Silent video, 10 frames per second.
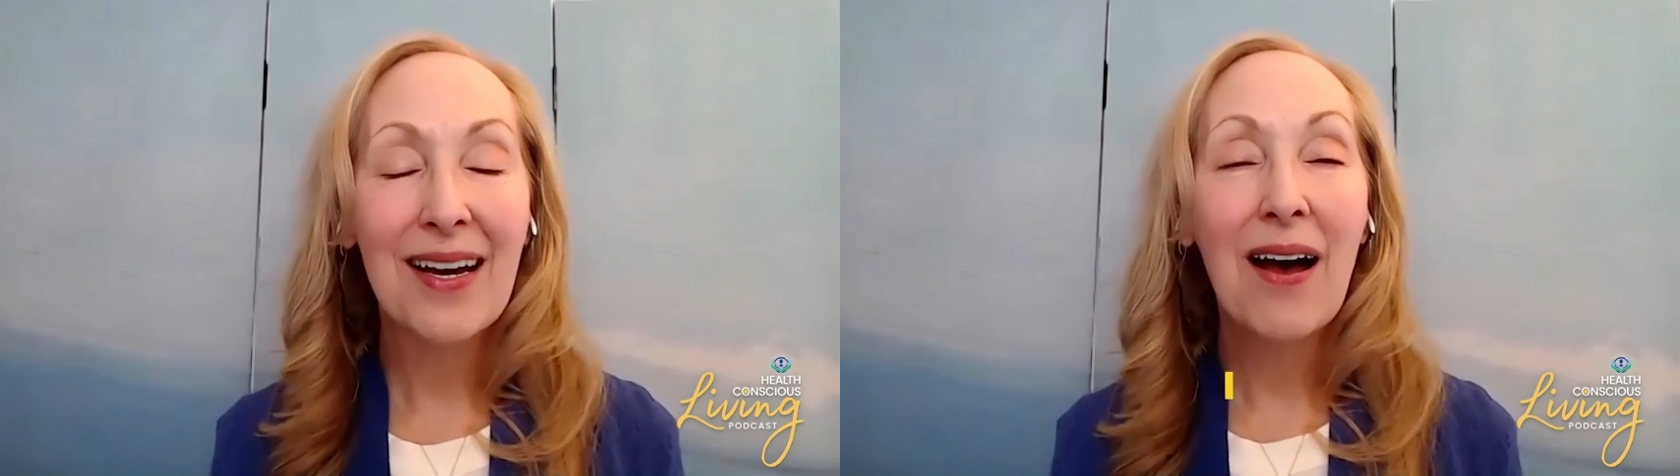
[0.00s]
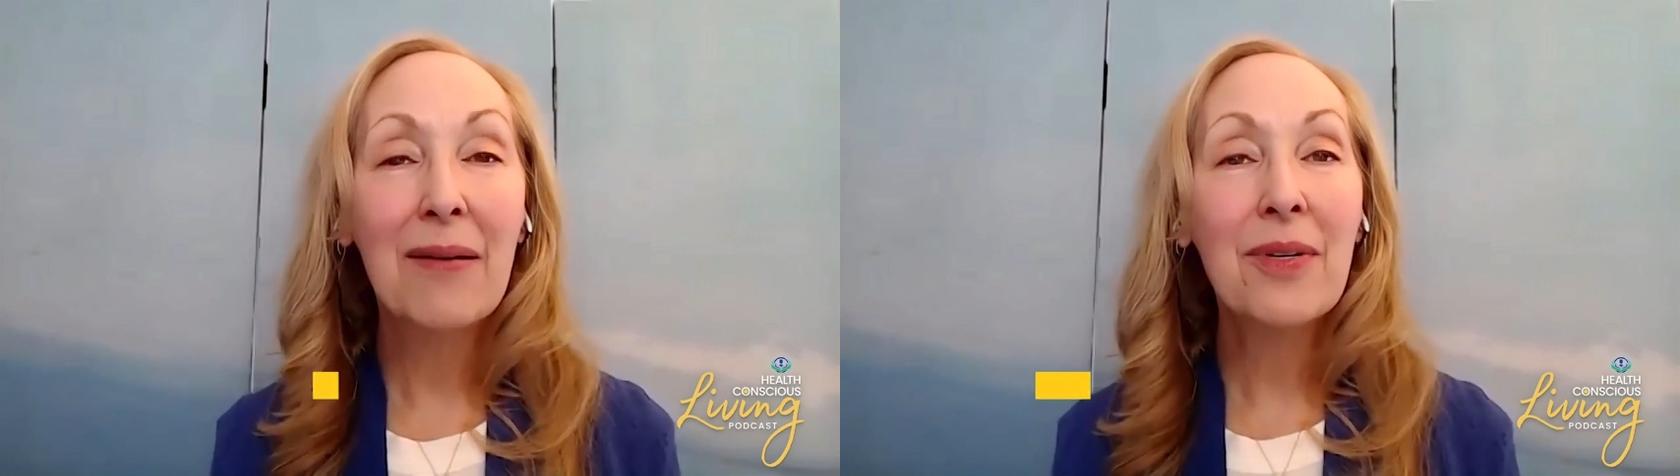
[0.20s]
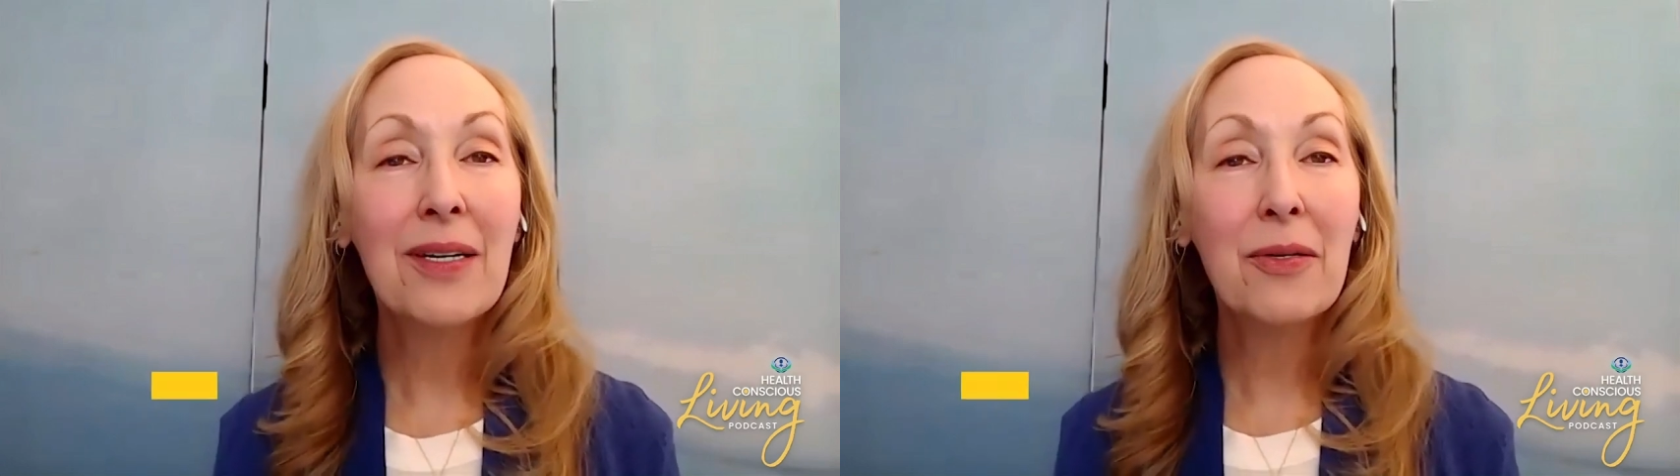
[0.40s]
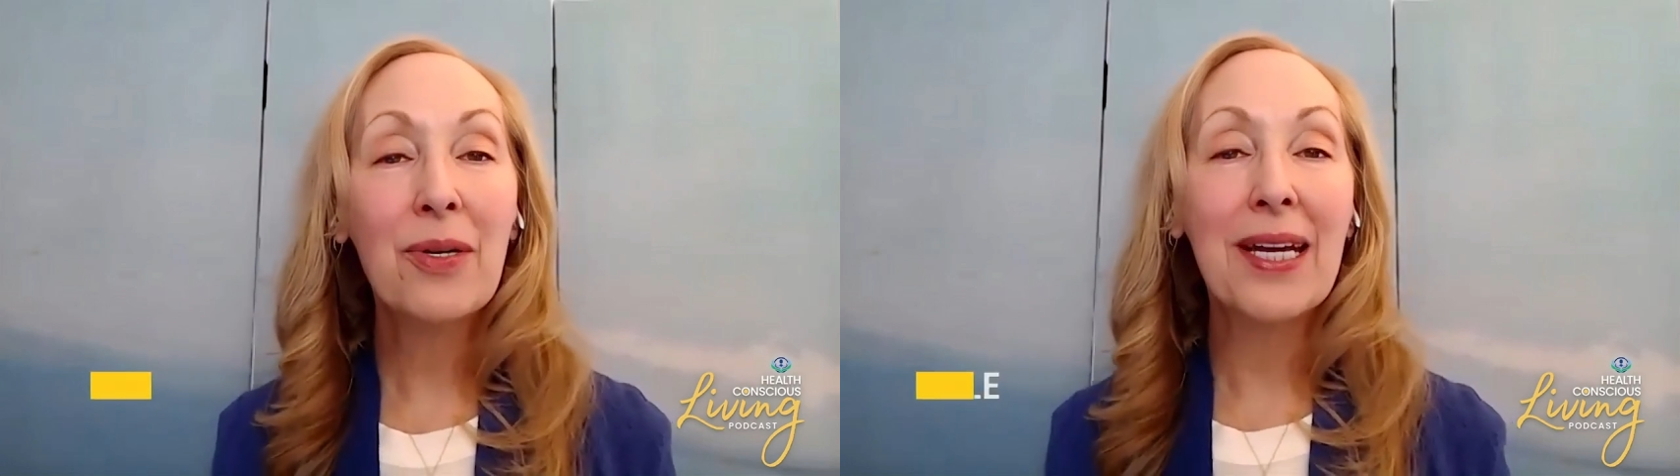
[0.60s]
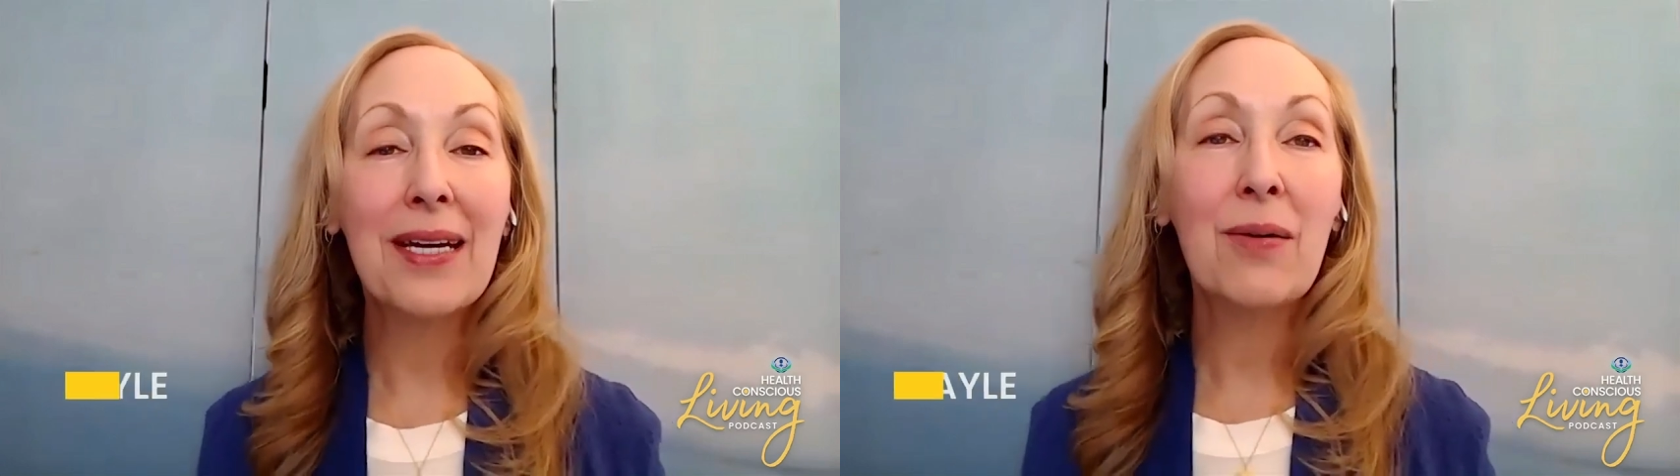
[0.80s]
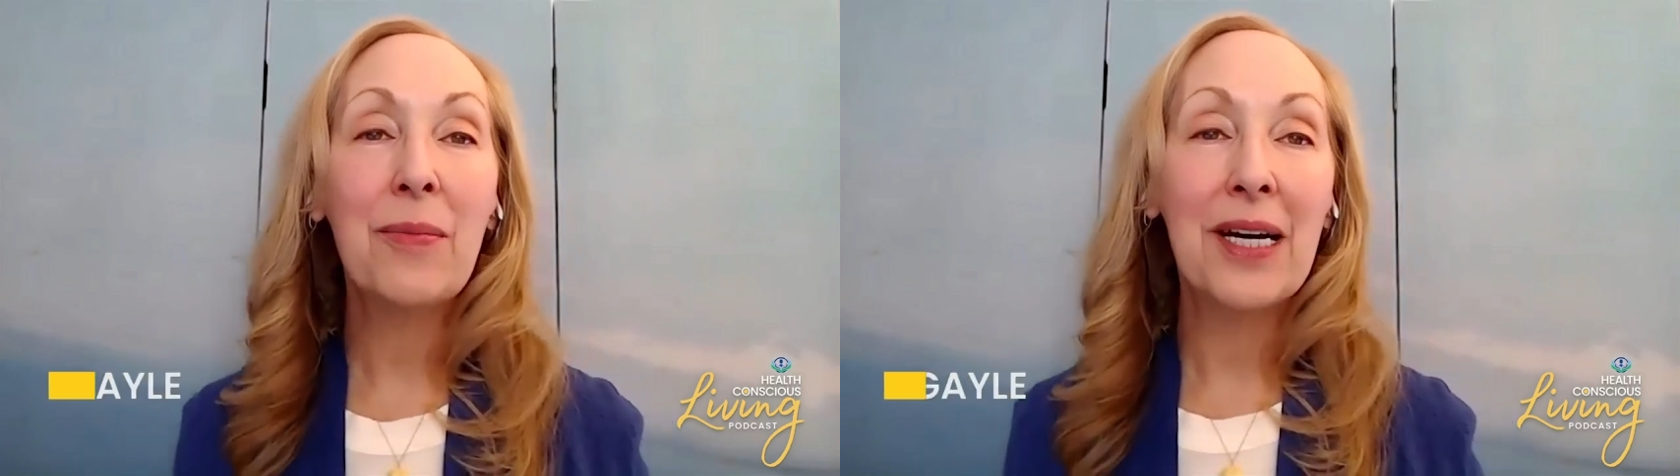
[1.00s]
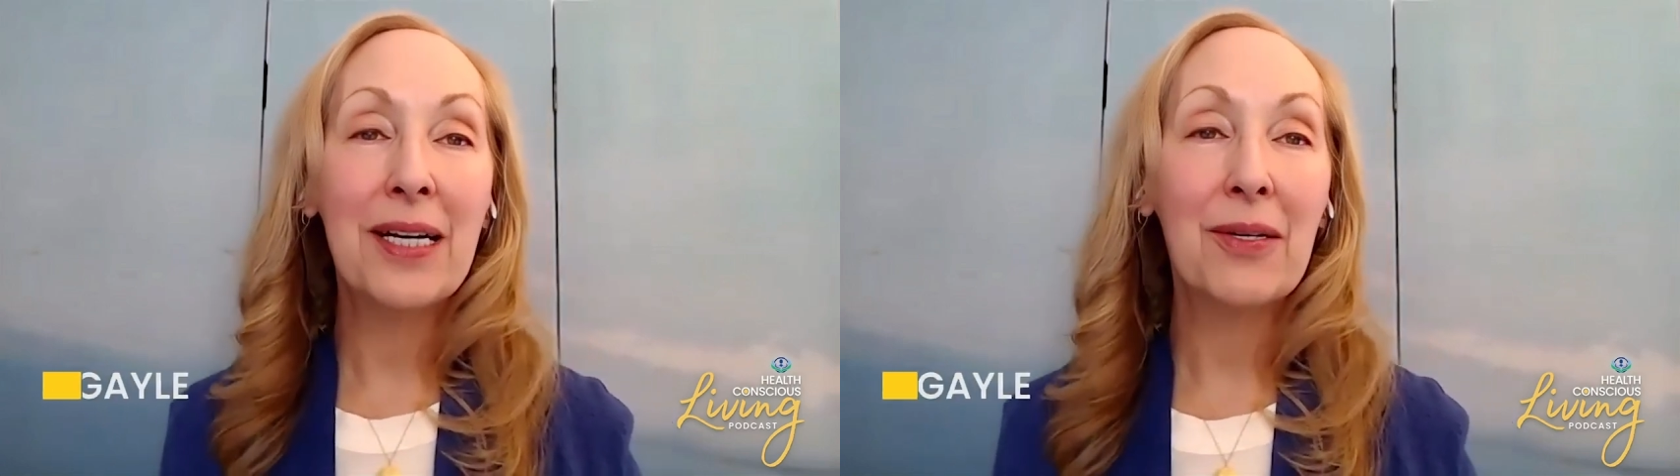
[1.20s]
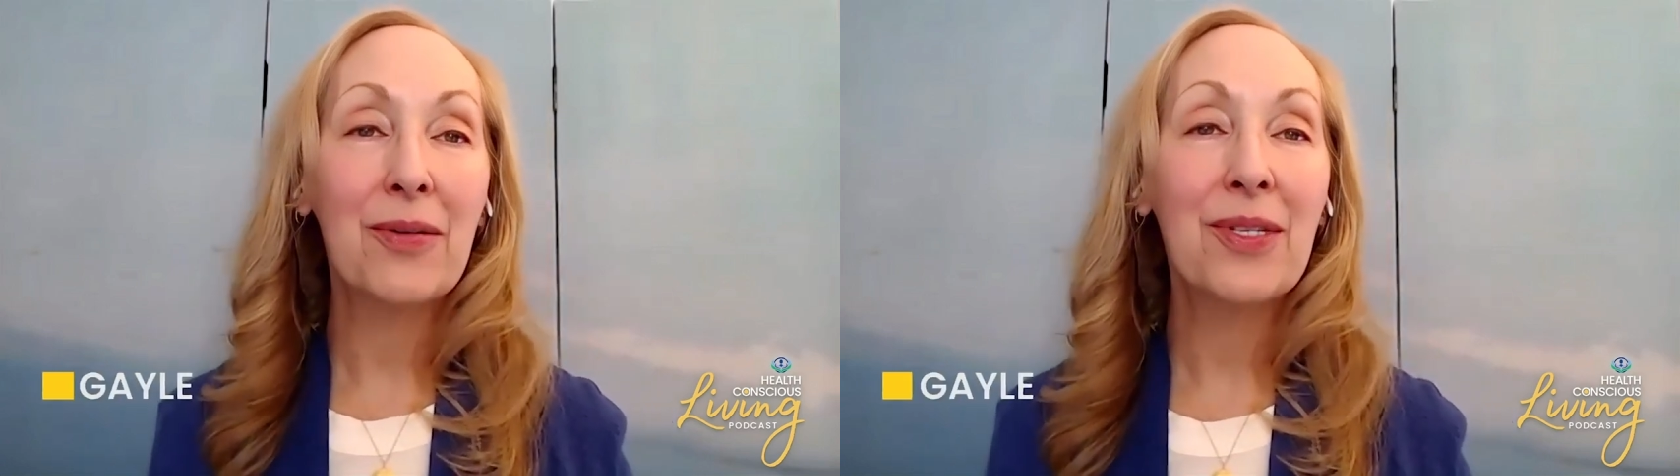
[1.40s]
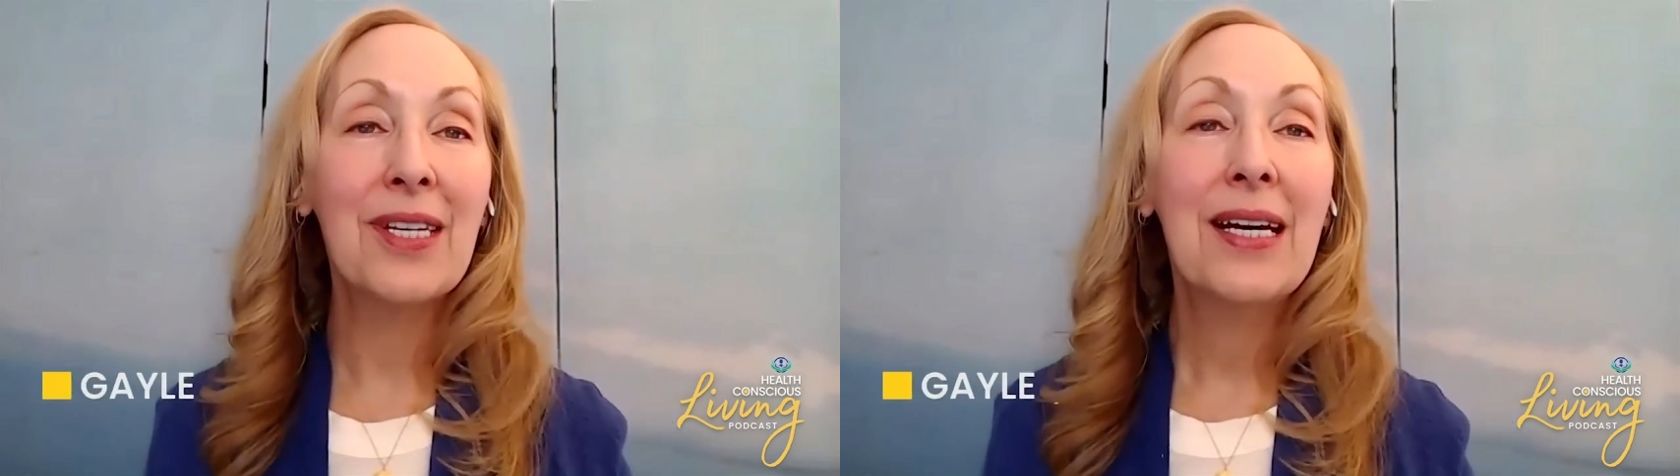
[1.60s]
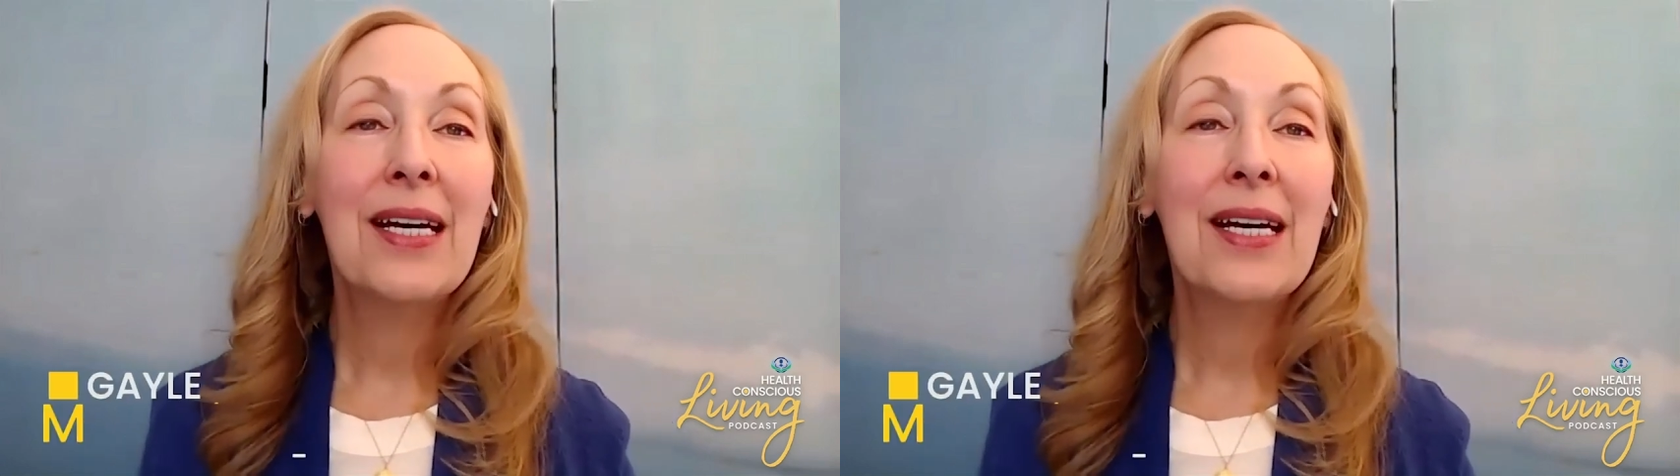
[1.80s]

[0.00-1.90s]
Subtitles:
I'm Dr. Gail Myers.